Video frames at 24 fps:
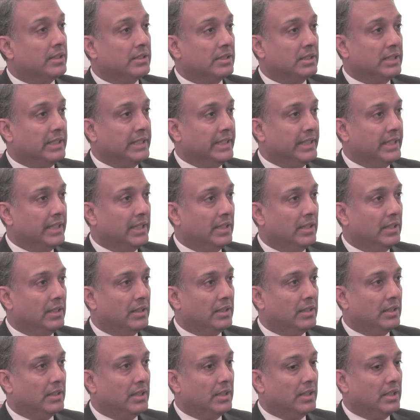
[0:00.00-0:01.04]
Steel,
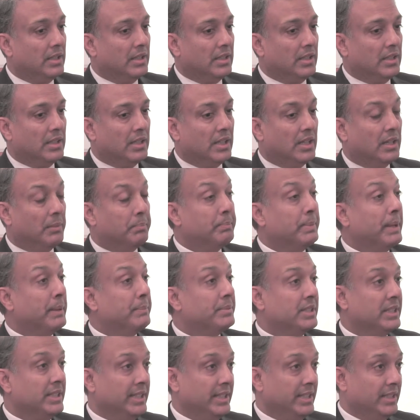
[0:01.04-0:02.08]

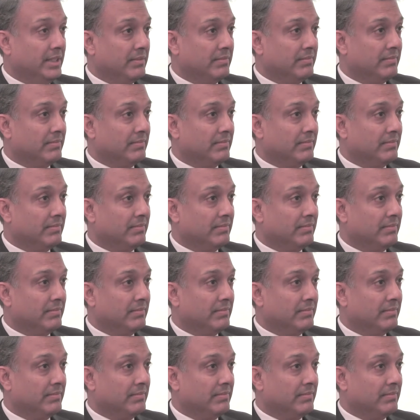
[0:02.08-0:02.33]
Pepsi.